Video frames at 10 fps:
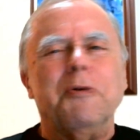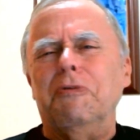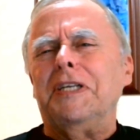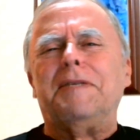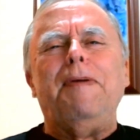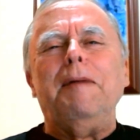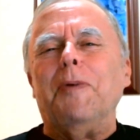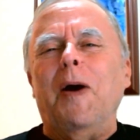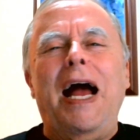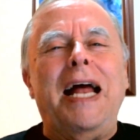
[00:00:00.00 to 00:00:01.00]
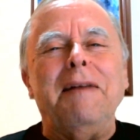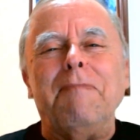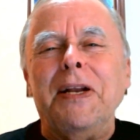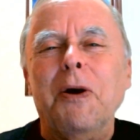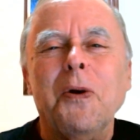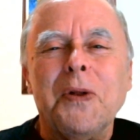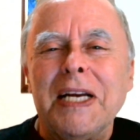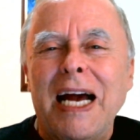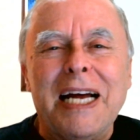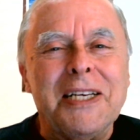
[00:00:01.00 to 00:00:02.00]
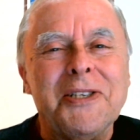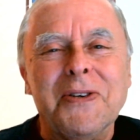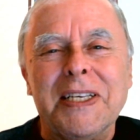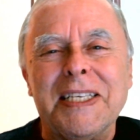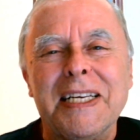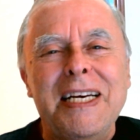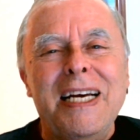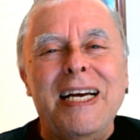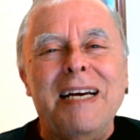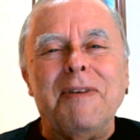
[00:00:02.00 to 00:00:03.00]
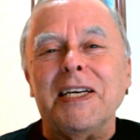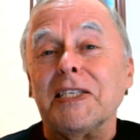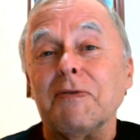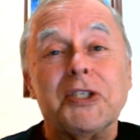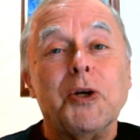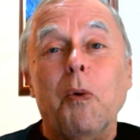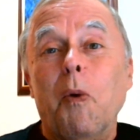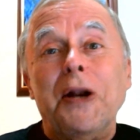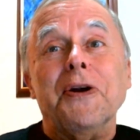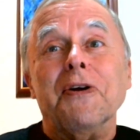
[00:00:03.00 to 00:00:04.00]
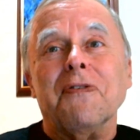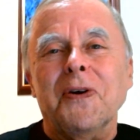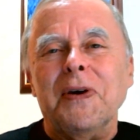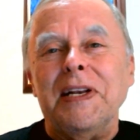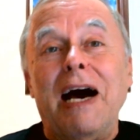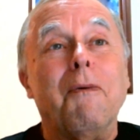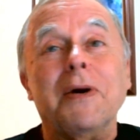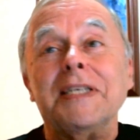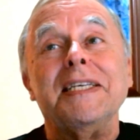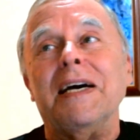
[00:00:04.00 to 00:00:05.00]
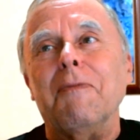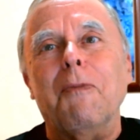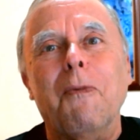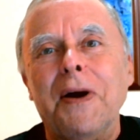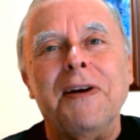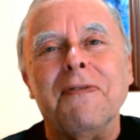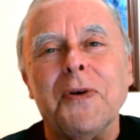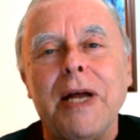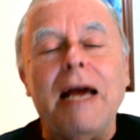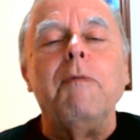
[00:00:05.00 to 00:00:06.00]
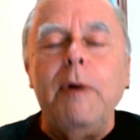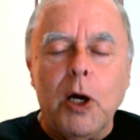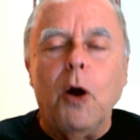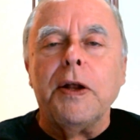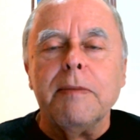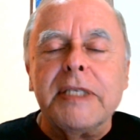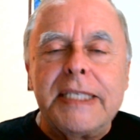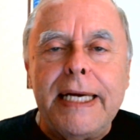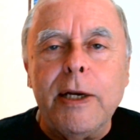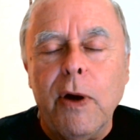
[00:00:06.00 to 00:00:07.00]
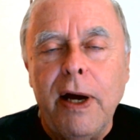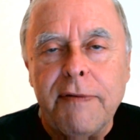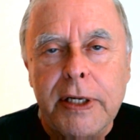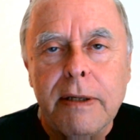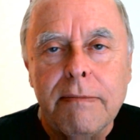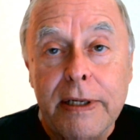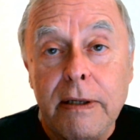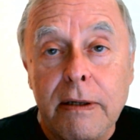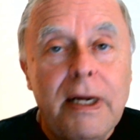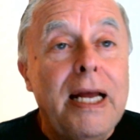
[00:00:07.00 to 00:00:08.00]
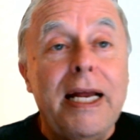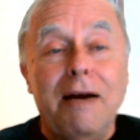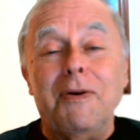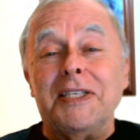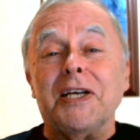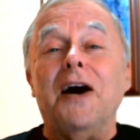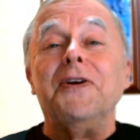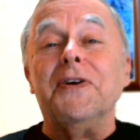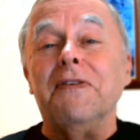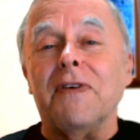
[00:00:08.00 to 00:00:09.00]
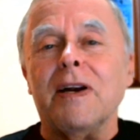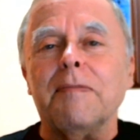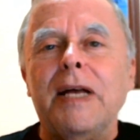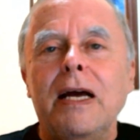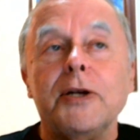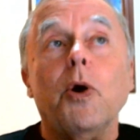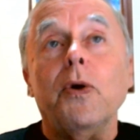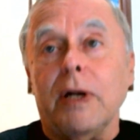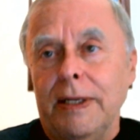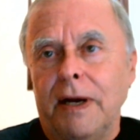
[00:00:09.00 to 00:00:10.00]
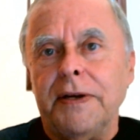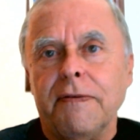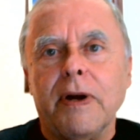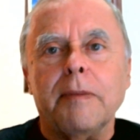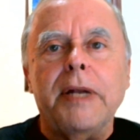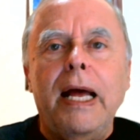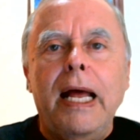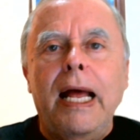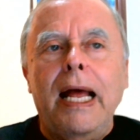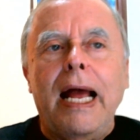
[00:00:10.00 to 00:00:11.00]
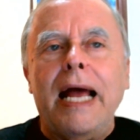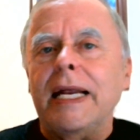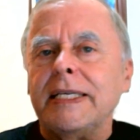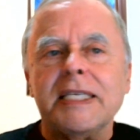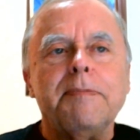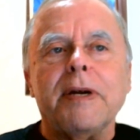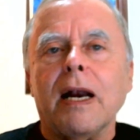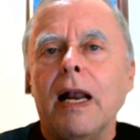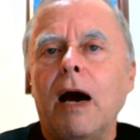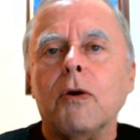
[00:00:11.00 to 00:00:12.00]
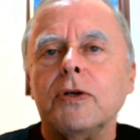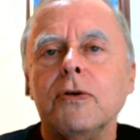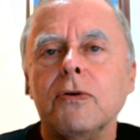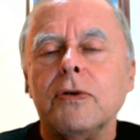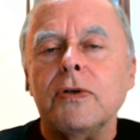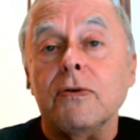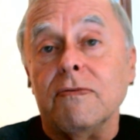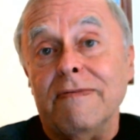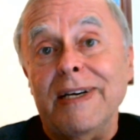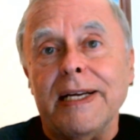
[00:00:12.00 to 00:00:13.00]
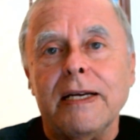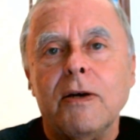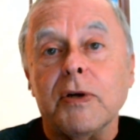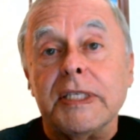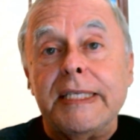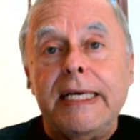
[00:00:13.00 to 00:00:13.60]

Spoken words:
The rich people hadn't been holding on to it because it was so wonderful, and now it wasn't a wonderful time. We called it mosquito heaven here. It was underdeveloped, totally undeveloped, and had just been allowed to really go to